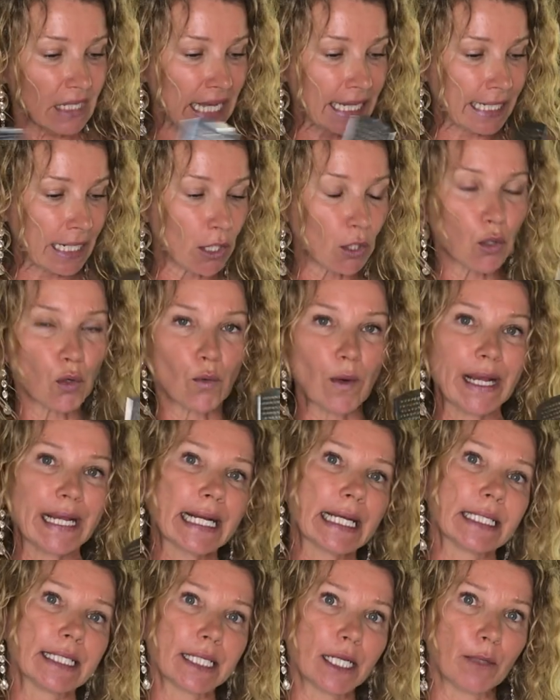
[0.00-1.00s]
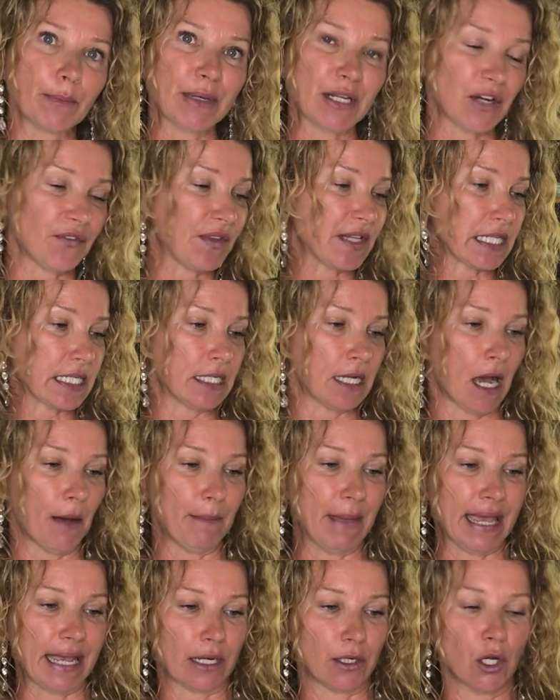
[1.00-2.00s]
and I'll grate a little bit of this
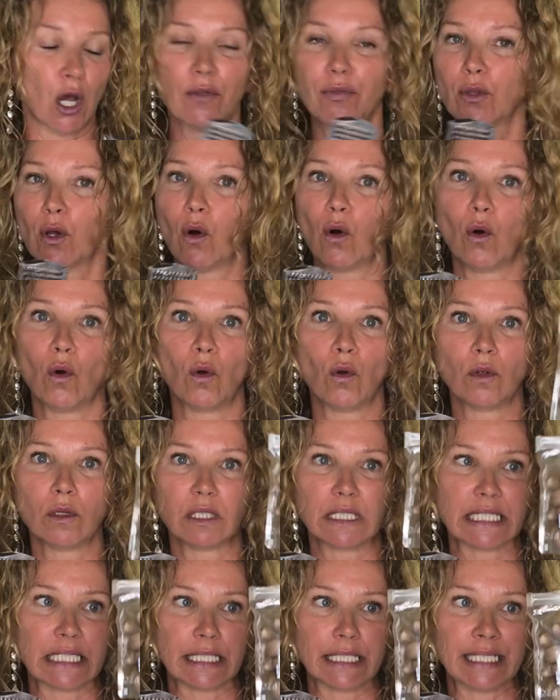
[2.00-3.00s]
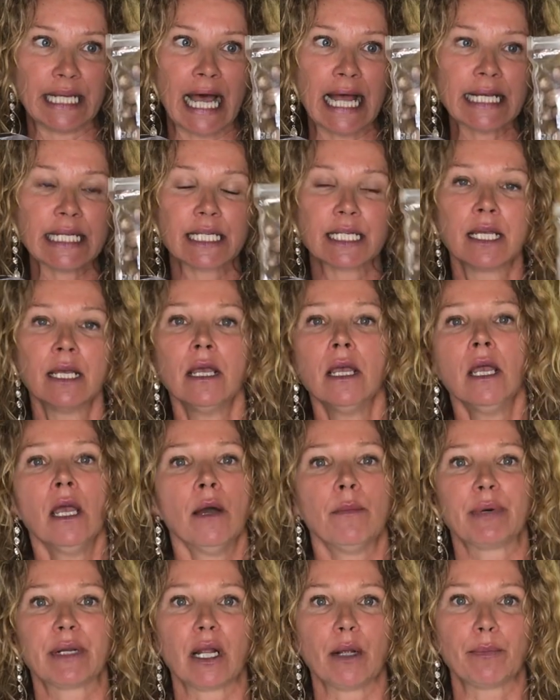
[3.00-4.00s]
nutmeg, not the whole little nut,
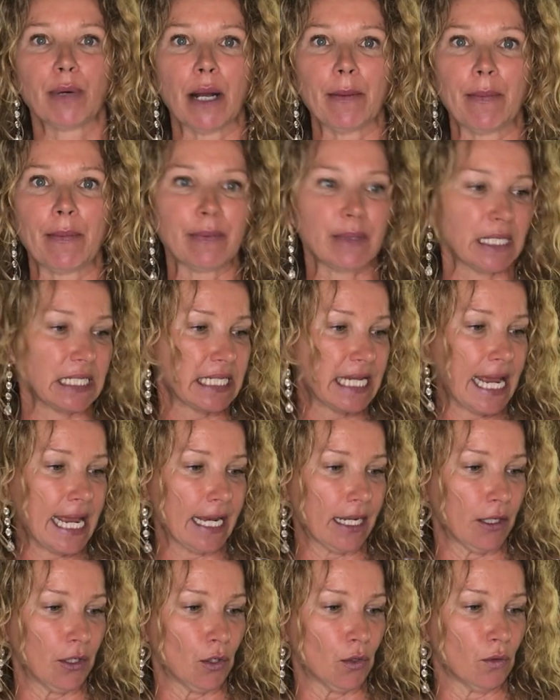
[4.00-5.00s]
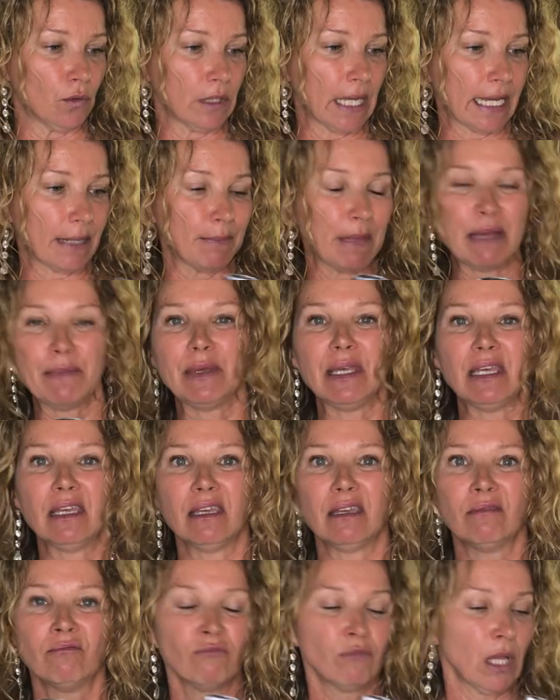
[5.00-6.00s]
but I'll probably take, like
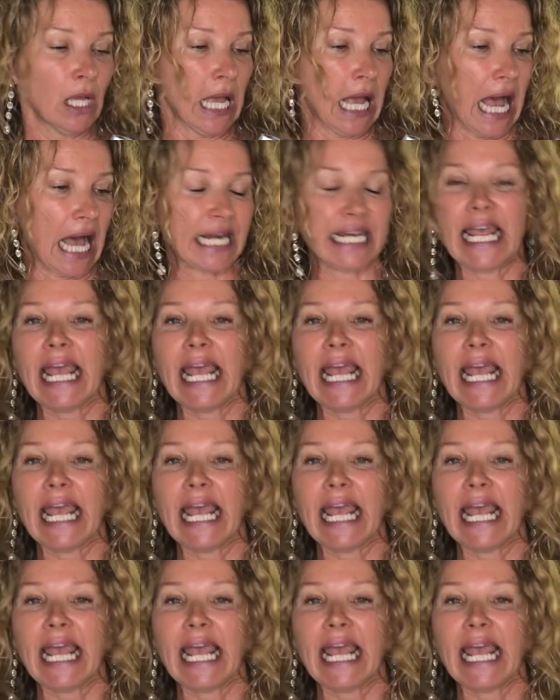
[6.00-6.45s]
maybe an